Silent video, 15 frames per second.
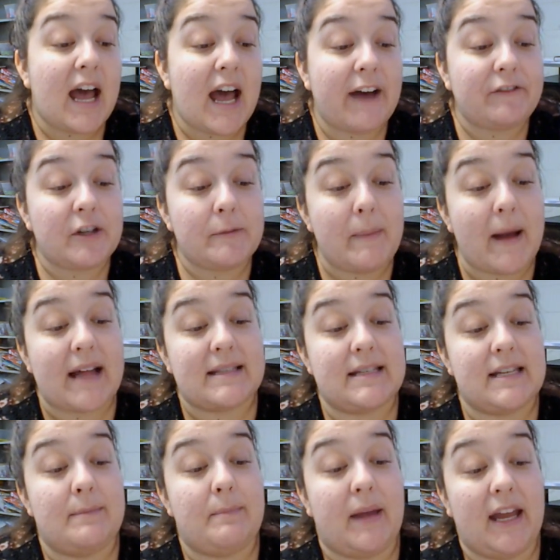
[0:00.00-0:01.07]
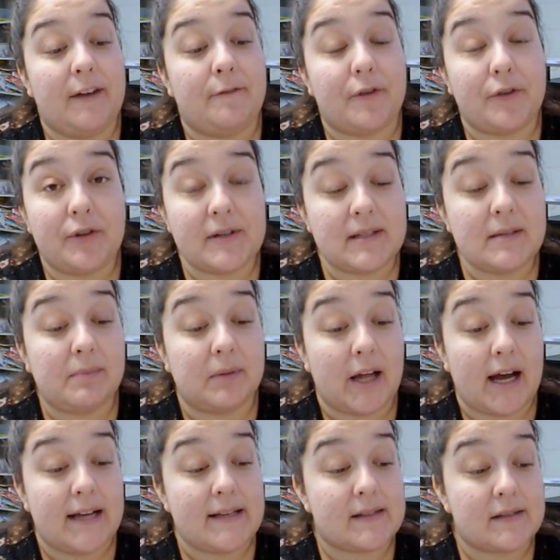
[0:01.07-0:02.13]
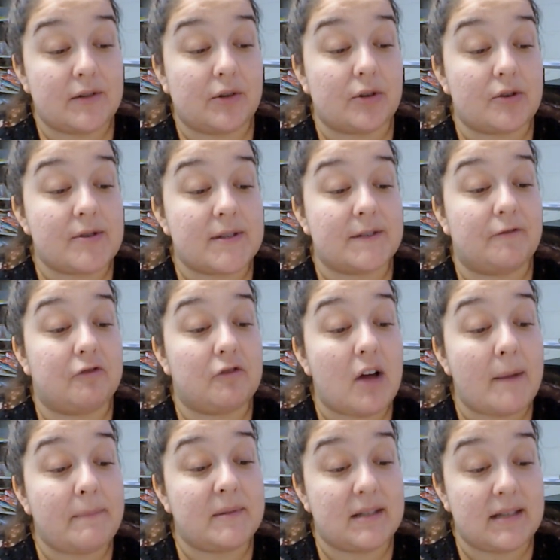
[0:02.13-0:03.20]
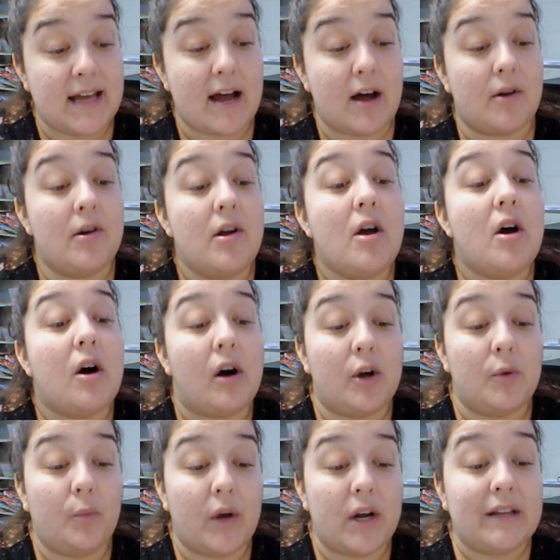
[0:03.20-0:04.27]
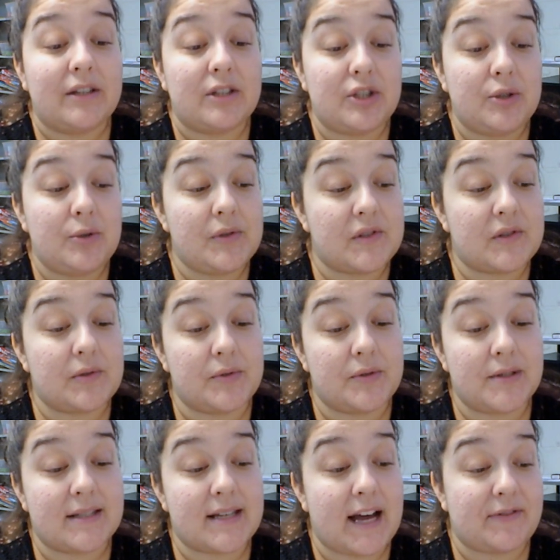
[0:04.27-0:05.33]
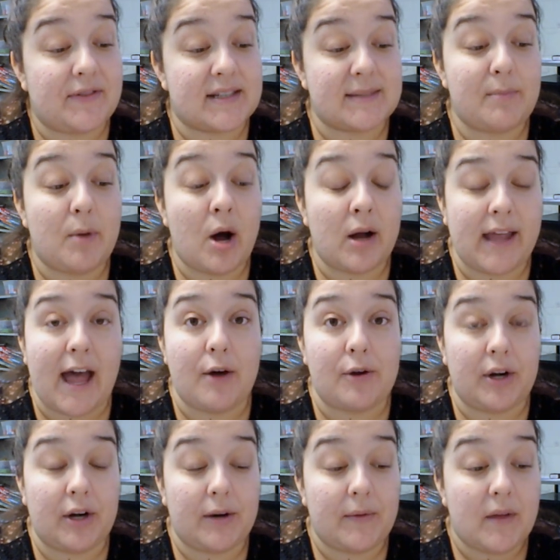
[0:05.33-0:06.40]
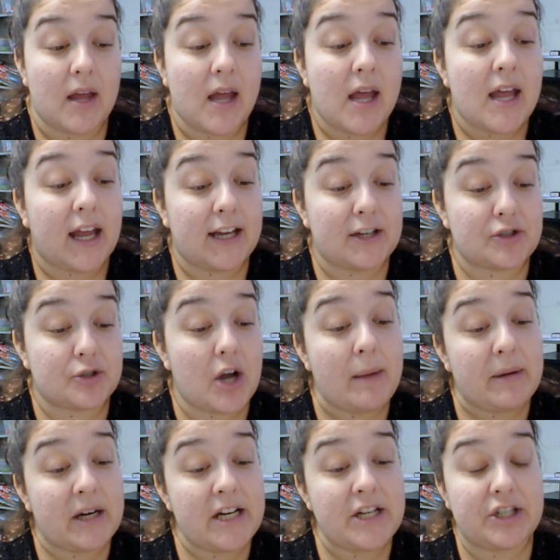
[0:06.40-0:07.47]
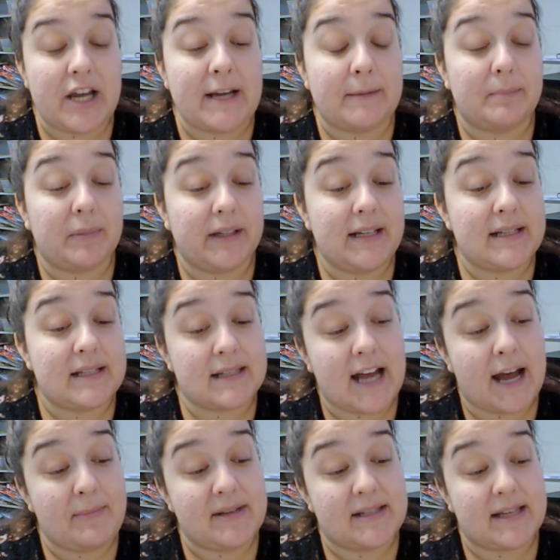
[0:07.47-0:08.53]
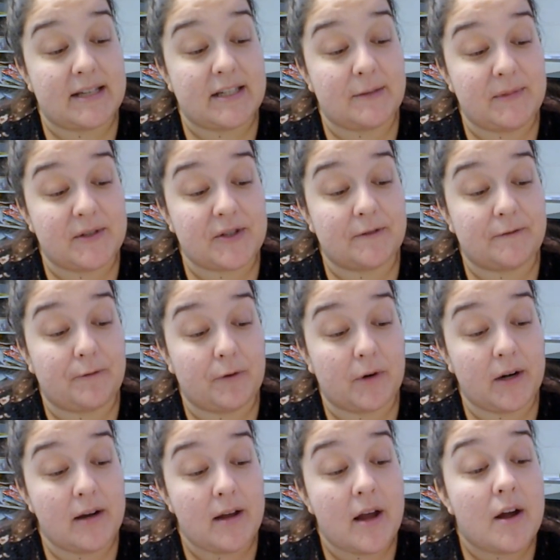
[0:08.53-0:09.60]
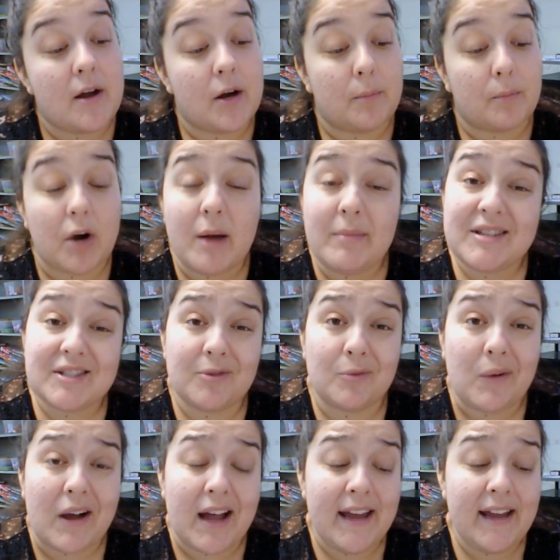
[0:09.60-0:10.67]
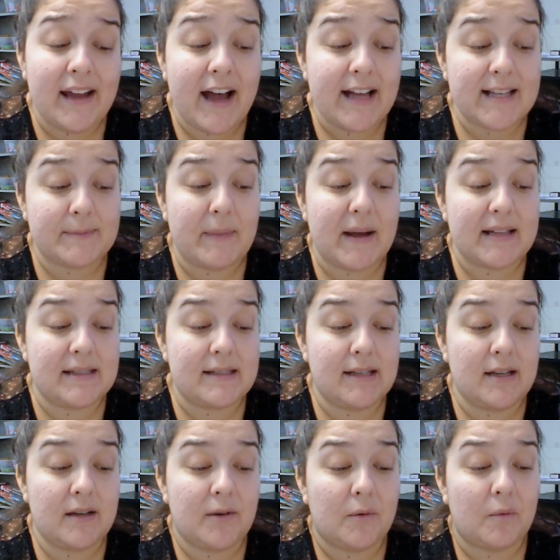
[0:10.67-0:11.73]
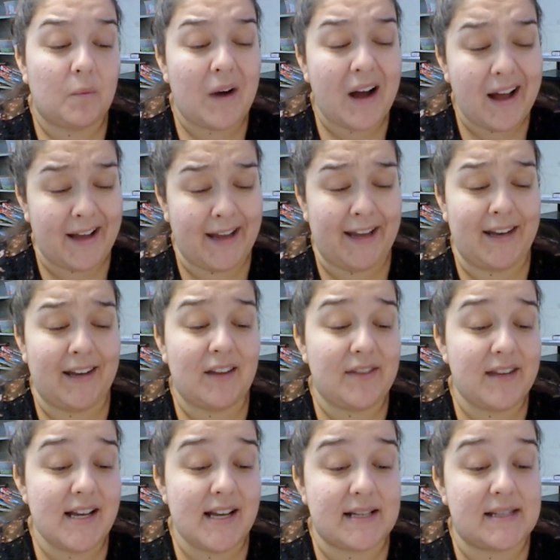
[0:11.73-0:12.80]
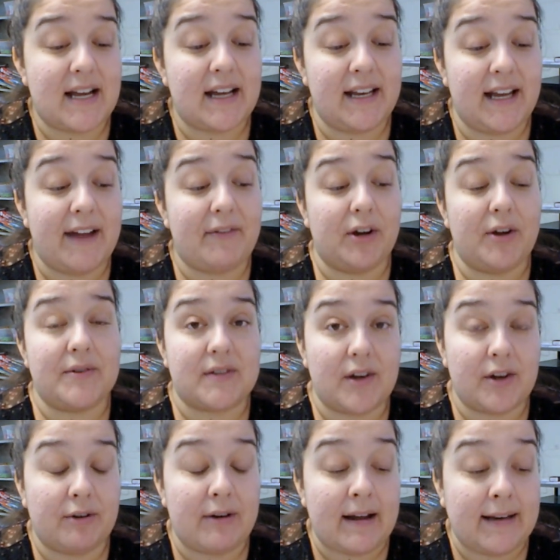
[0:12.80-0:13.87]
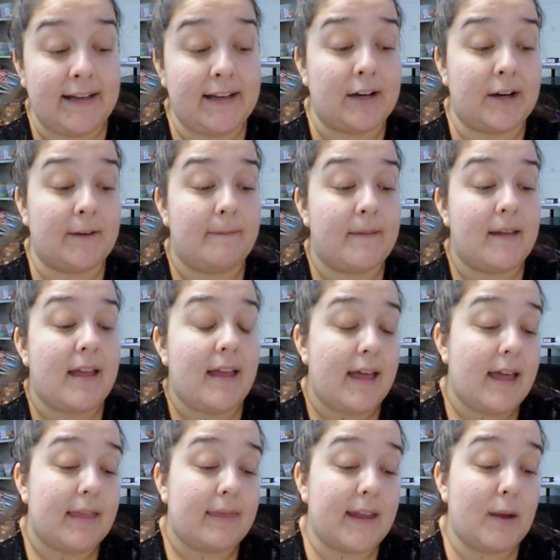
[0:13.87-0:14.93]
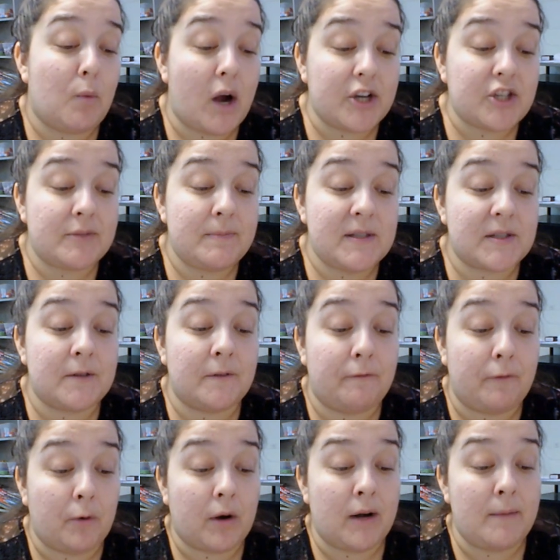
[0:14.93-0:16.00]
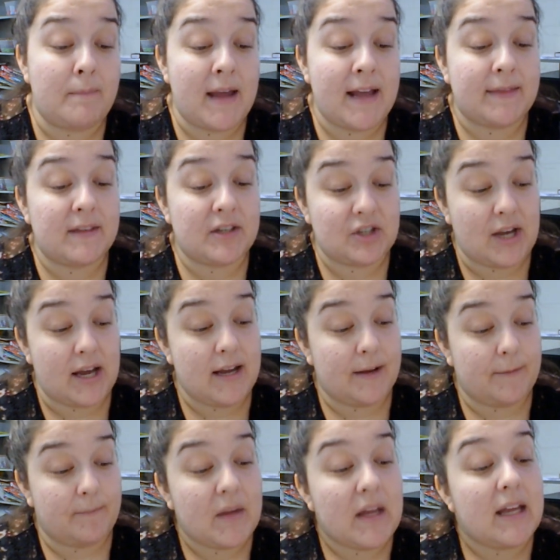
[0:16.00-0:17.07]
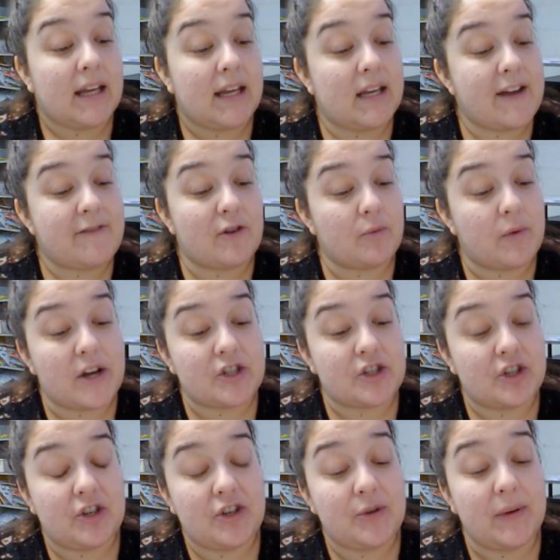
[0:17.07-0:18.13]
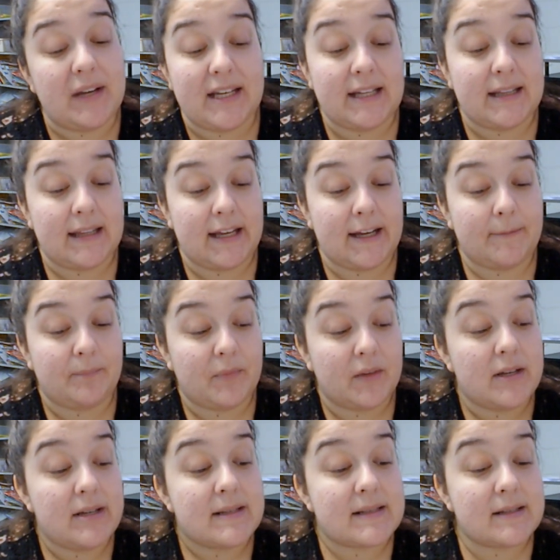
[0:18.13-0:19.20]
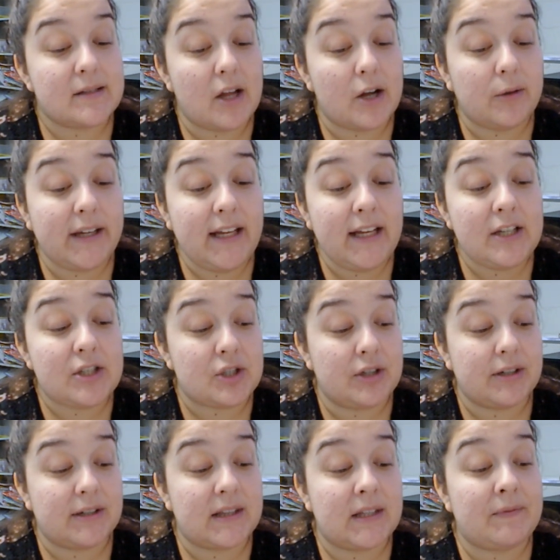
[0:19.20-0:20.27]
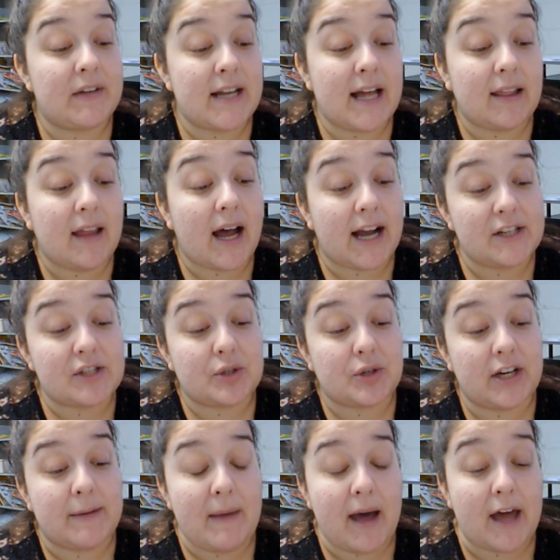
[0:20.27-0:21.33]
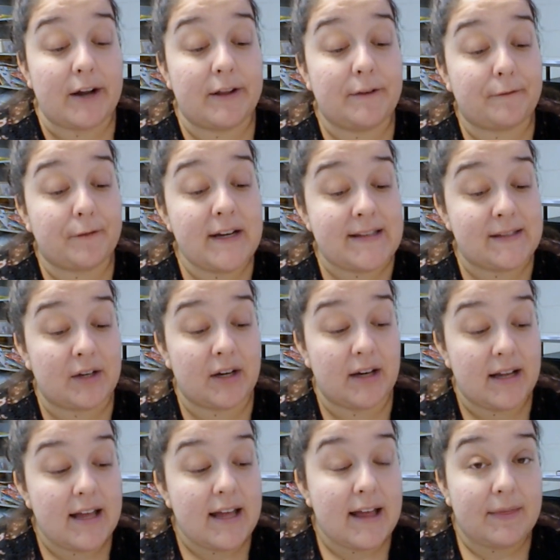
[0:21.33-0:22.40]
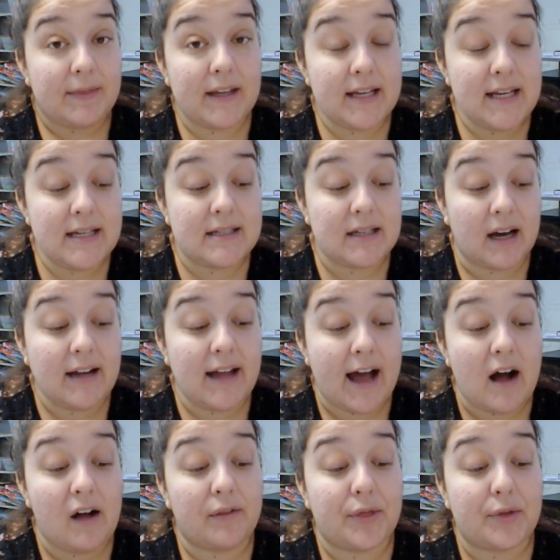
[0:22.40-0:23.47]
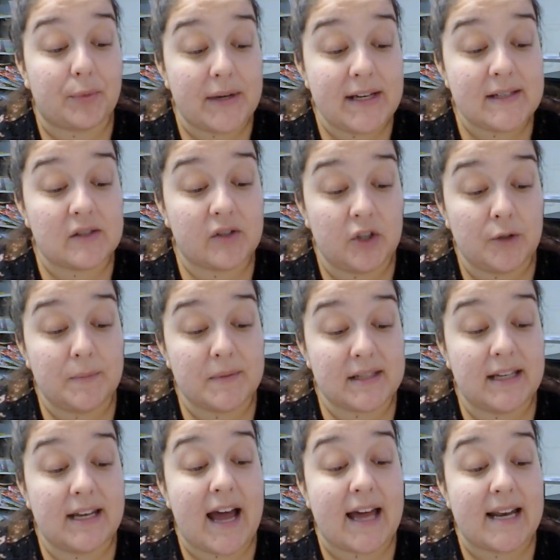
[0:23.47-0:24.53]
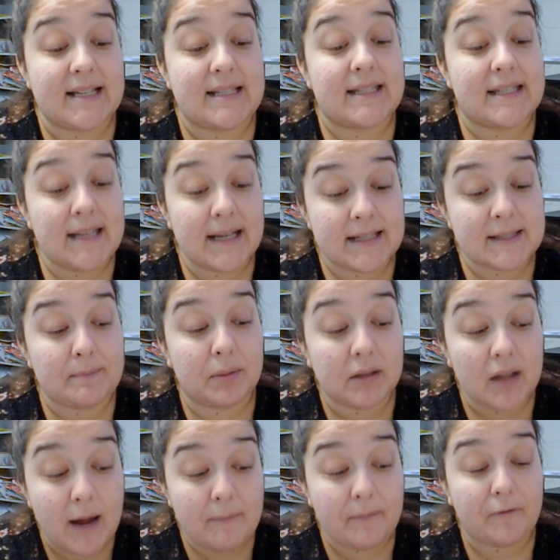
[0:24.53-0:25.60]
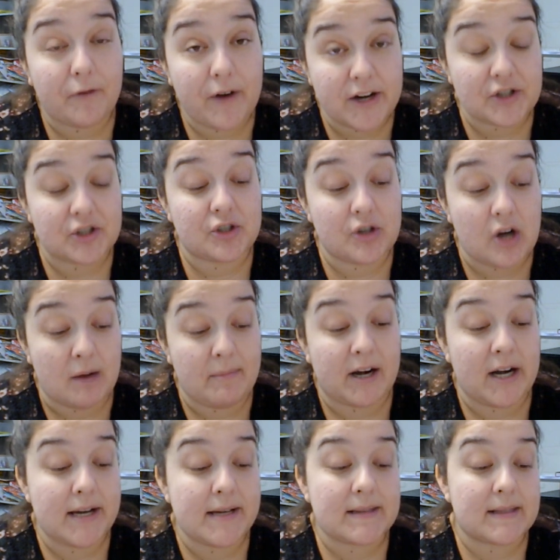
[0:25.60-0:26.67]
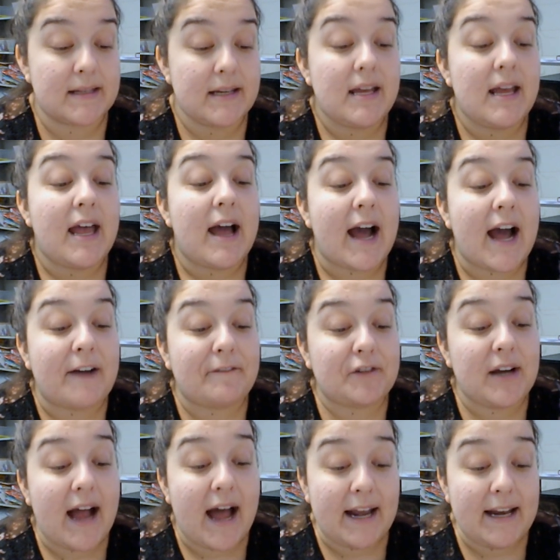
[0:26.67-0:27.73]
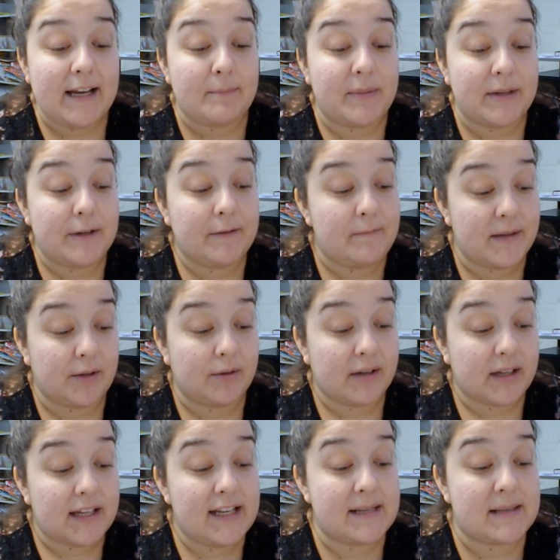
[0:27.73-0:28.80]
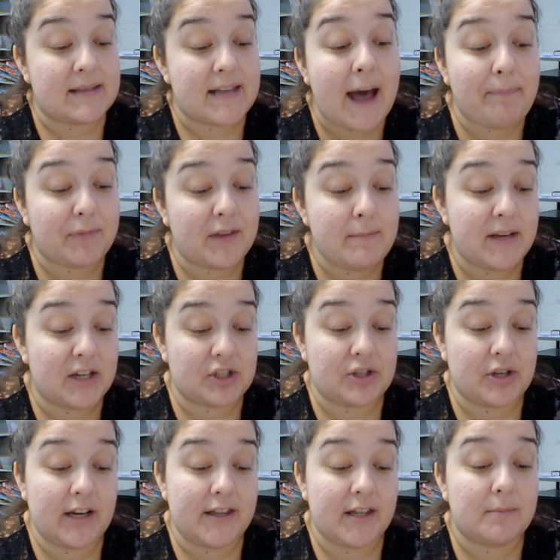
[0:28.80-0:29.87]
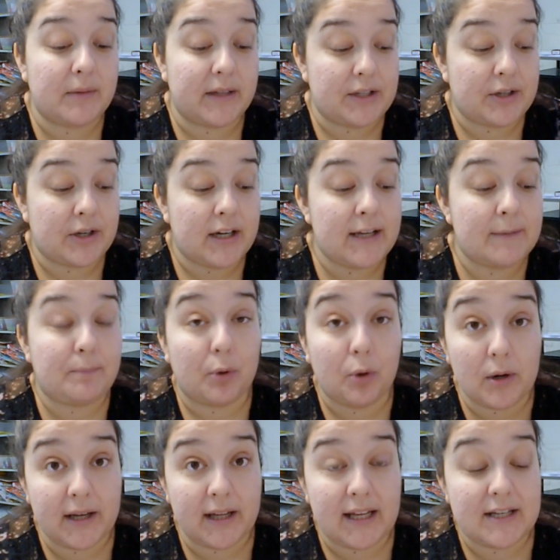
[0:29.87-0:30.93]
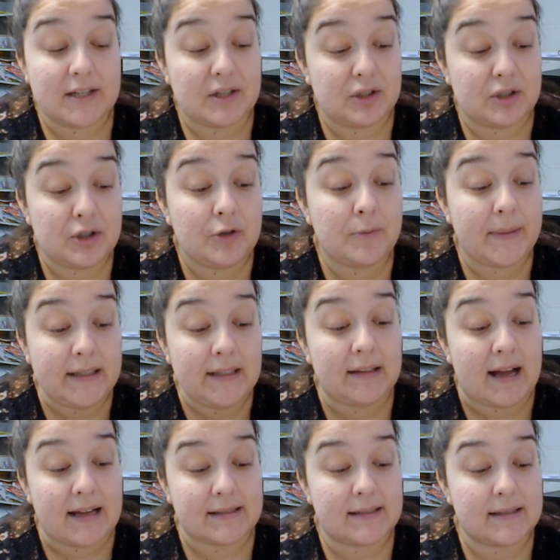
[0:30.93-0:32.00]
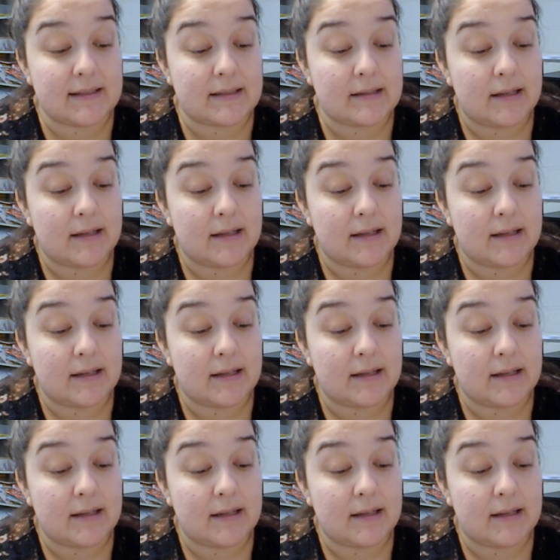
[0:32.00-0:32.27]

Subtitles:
After Patsy paid for their supplies, the girls flopped down on one of the 2 stools at the small counter. A strawberry shake, please, Abby said to Mr. Ford. Promise to write? Asked Patsy. Why? Nothing exciting ever goes on around here. They watched Mr. Ford make the shake. He never rushed to do anything. Slowly he took the vanilla ice cream out of the freezer. Then he dug out 3 scoops and added 6 plump, fresh strawberries. After adding a bit of milk, he zapped the mixture in the blender and poured it into 2 big glasses.